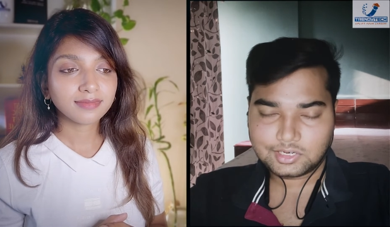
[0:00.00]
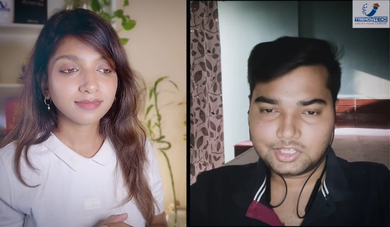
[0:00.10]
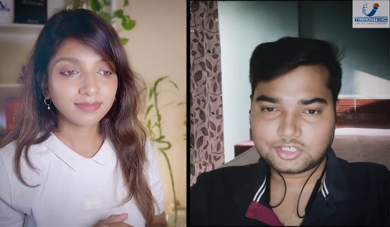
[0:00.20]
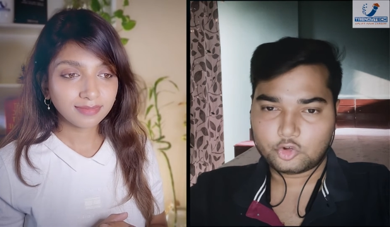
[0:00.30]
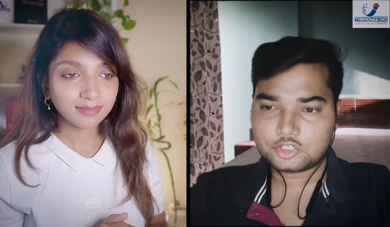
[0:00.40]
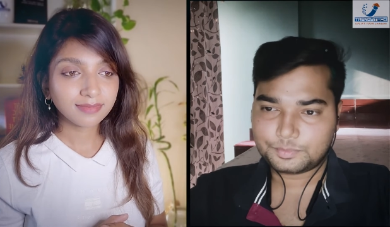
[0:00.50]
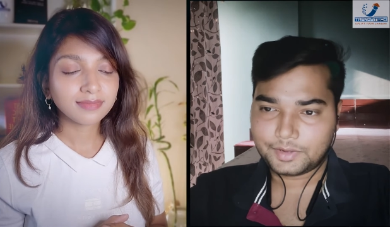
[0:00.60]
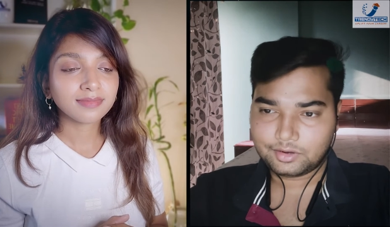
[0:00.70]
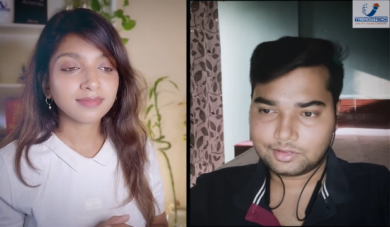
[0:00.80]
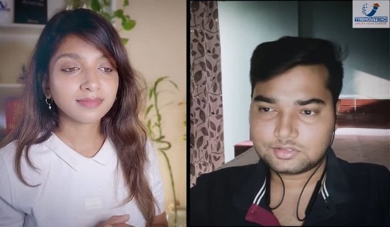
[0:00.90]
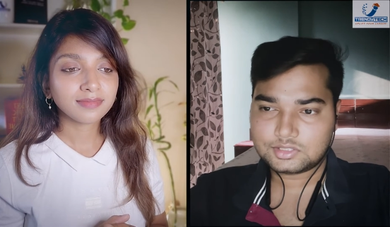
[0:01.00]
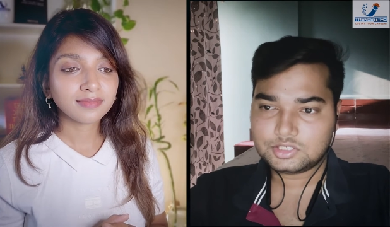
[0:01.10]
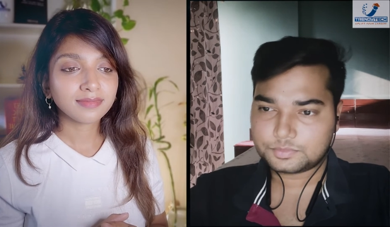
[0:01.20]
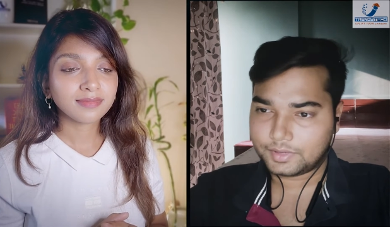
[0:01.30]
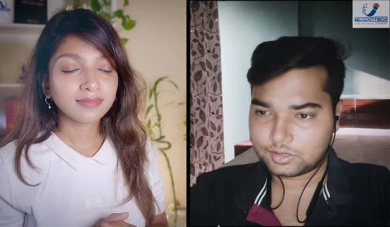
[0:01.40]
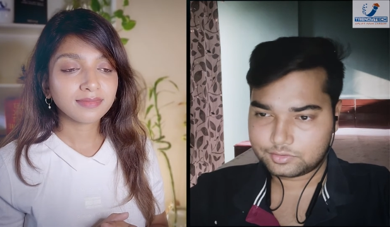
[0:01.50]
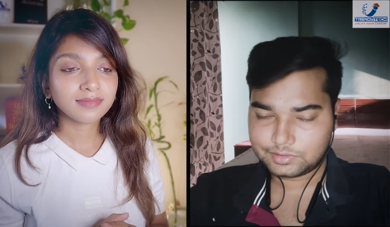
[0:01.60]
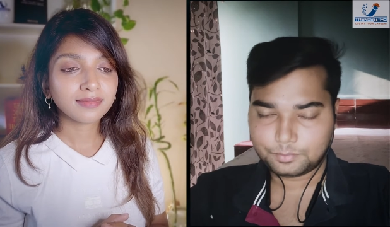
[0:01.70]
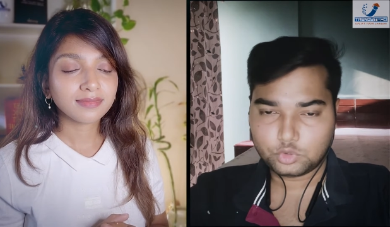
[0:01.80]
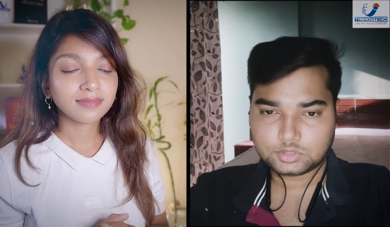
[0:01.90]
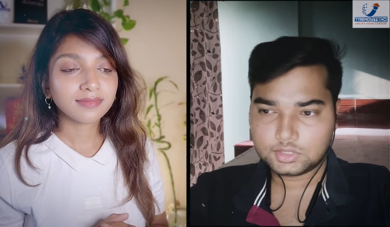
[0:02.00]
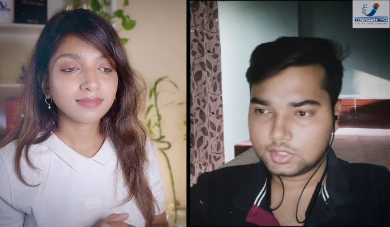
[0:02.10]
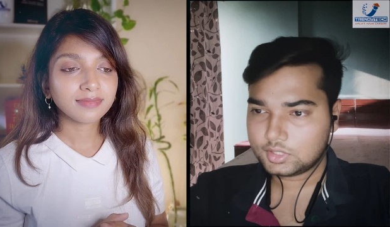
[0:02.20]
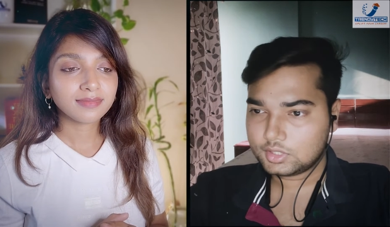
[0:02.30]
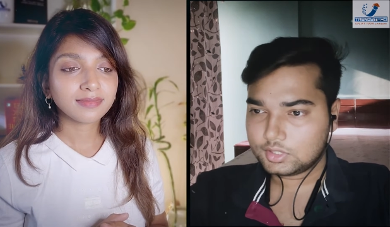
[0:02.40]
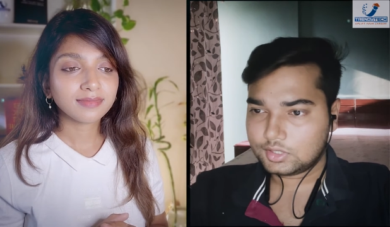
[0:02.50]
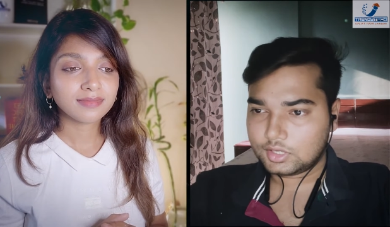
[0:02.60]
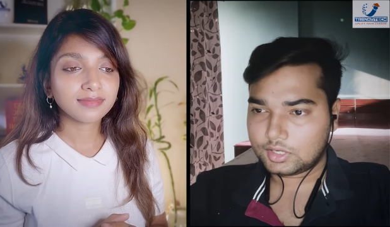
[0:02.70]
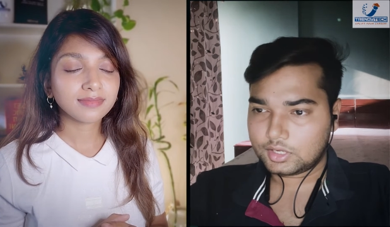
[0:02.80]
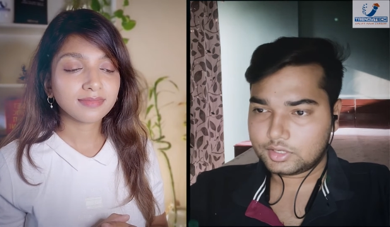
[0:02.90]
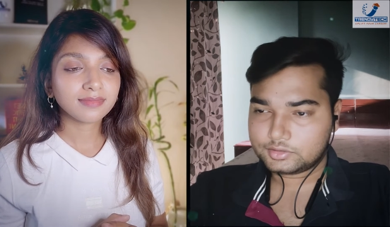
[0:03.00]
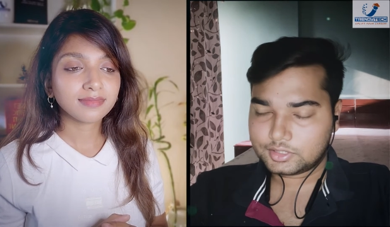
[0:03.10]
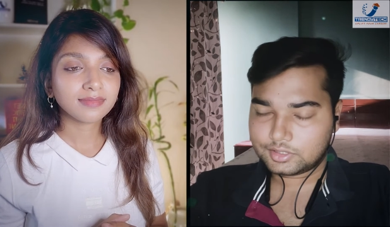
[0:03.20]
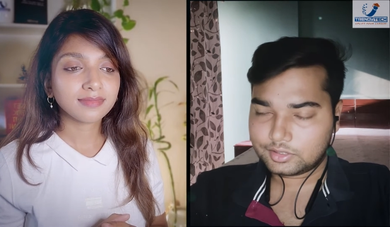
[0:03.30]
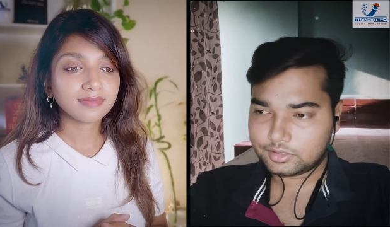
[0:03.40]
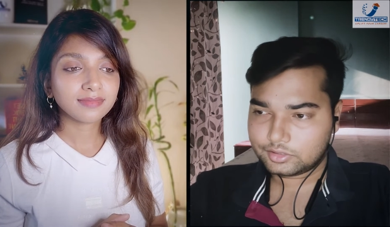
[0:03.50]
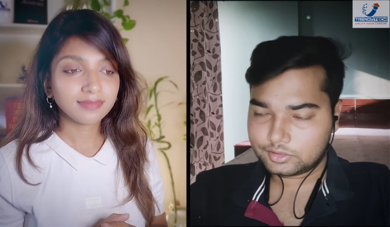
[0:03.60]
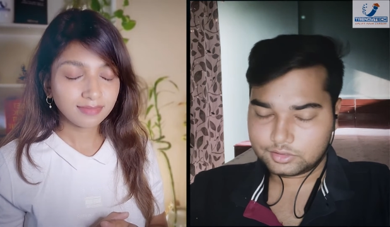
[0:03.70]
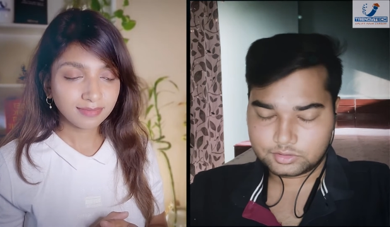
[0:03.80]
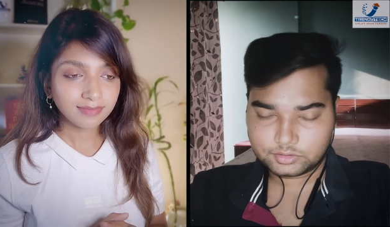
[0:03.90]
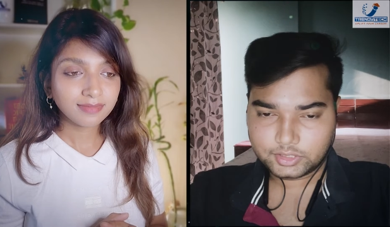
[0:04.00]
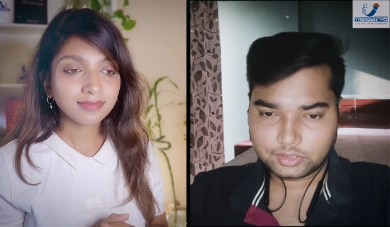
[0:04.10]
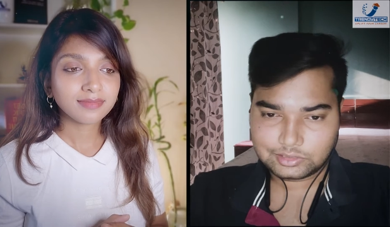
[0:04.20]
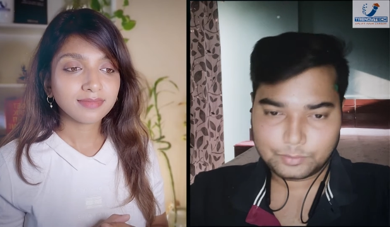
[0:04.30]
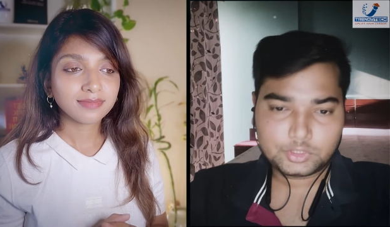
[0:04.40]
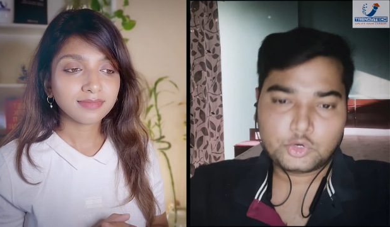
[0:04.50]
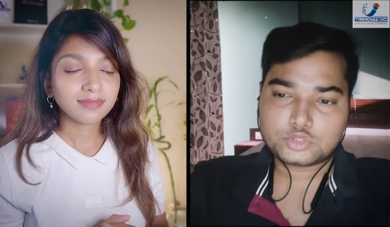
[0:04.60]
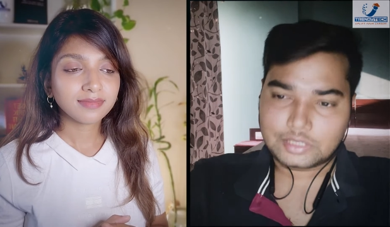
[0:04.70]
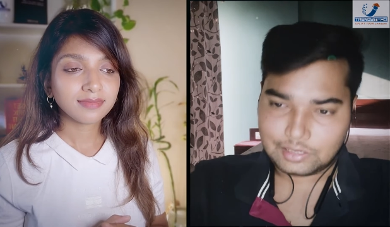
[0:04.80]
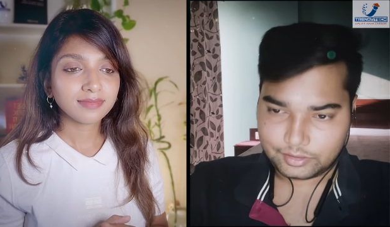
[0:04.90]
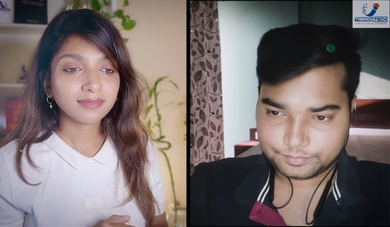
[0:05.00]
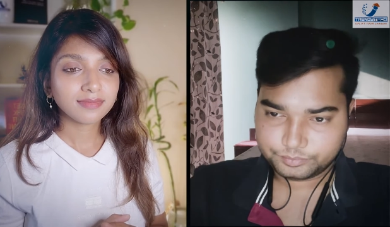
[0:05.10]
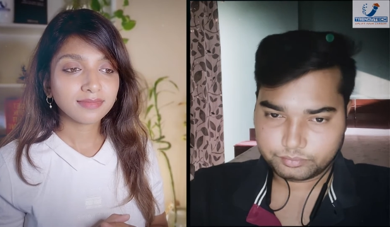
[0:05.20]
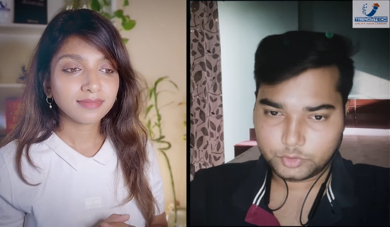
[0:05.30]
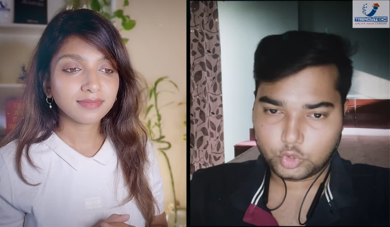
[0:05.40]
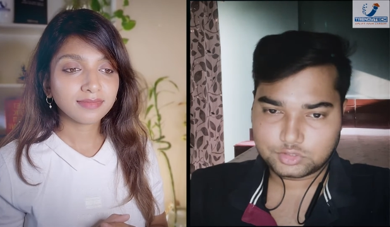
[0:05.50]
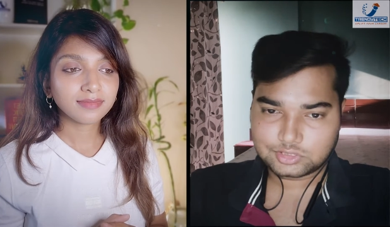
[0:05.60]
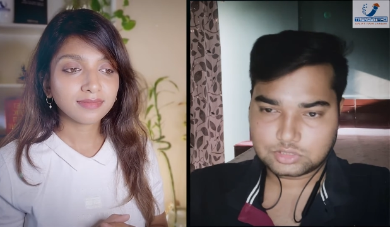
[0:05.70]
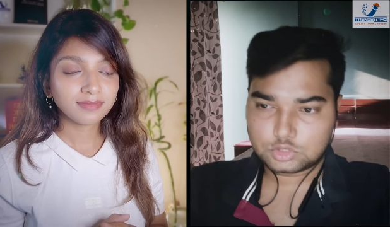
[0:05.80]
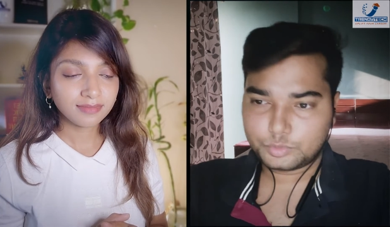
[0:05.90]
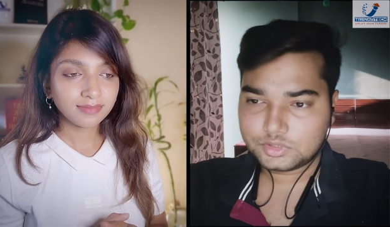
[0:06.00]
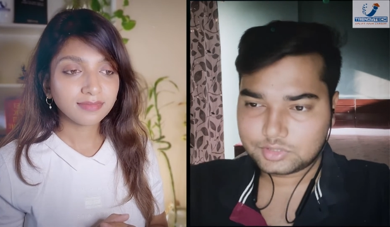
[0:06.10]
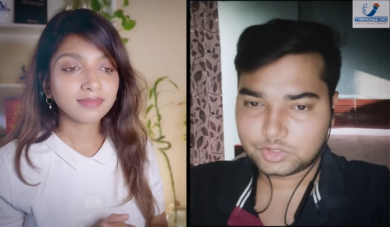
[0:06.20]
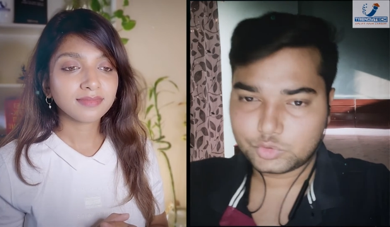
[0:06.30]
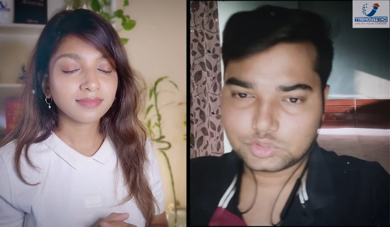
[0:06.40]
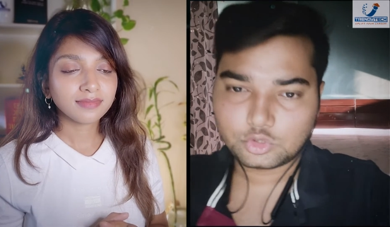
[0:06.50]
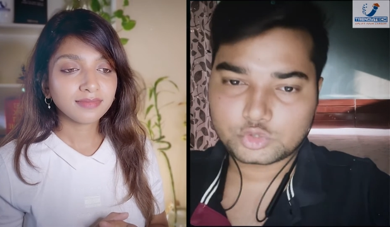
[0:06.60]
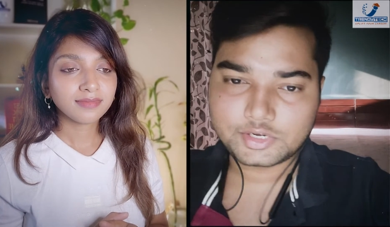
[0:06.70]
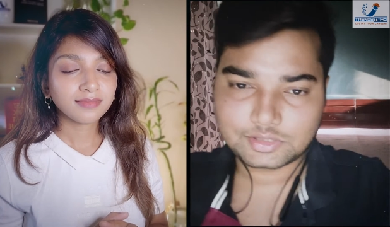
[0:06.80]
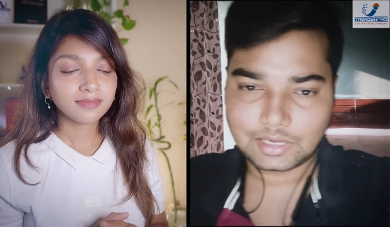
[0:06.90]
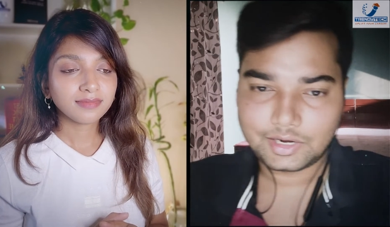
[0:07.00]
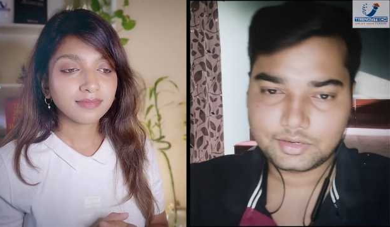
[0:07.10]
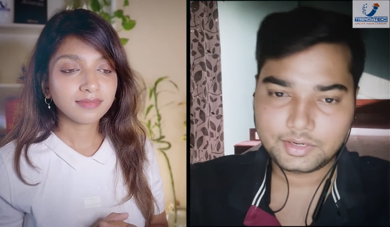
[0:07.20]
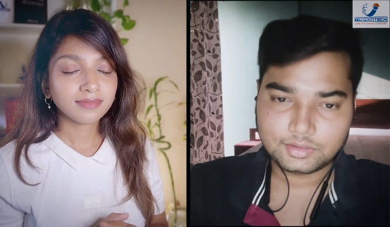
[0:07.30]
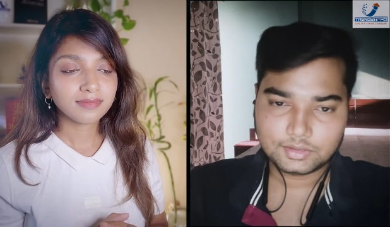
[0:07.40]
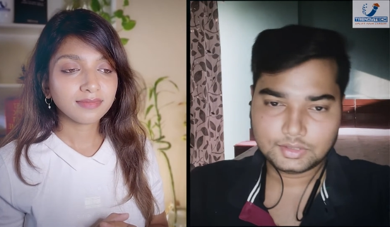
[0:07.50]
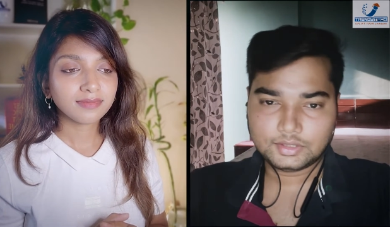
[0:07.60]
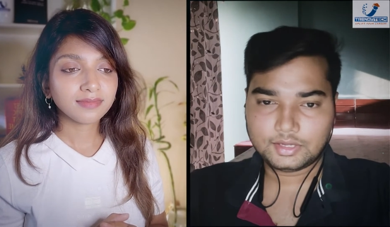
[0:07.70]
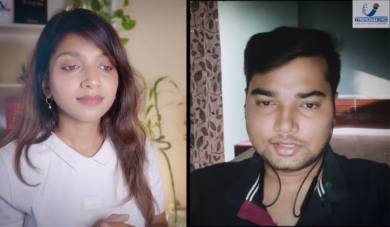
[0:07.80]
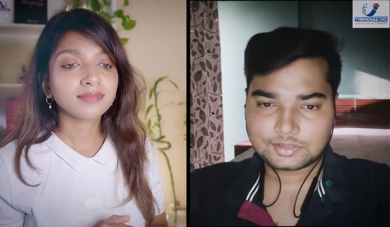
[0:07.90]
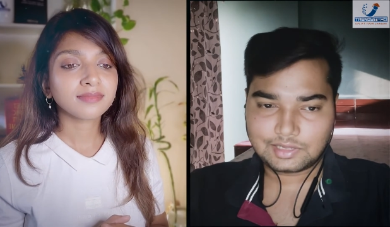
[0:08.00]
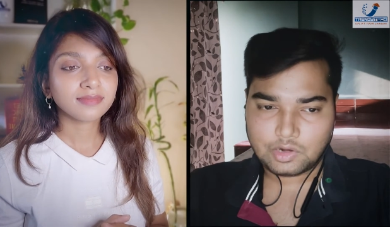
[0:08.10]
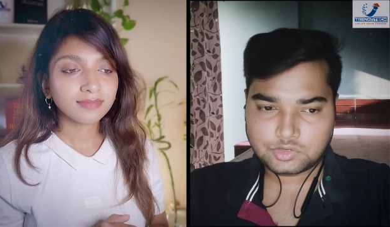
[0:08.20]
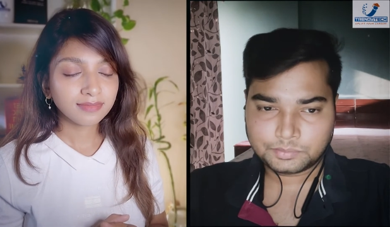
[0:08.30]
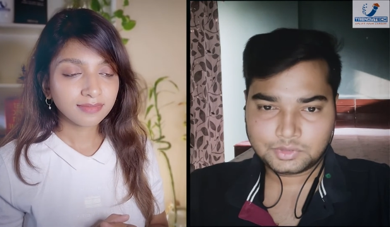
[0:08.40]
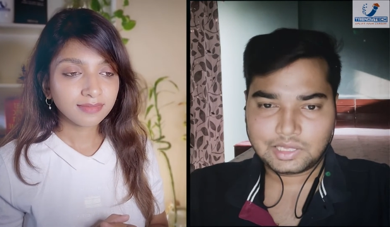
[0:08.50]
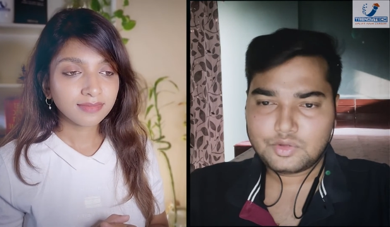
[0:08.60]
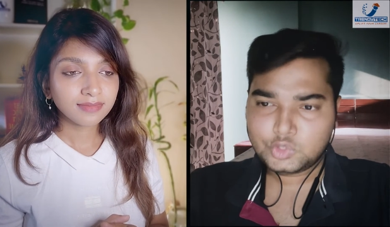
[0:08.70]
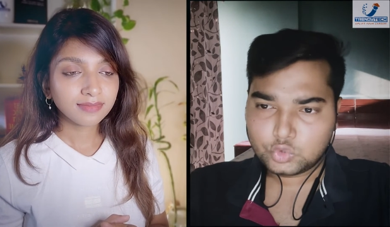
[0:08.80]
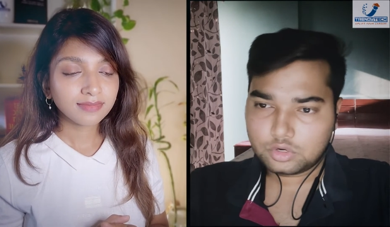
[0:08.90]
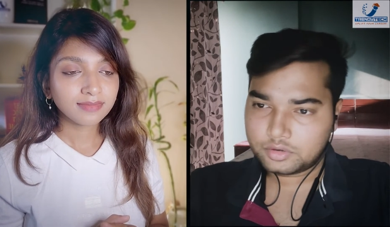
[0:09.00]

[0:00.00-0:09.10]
Speaker 1: click on Spark and see Spark. Suppose uh, the, the, suppose I know Scala because Sumit's course also had Scala in it, and Scala was something I knew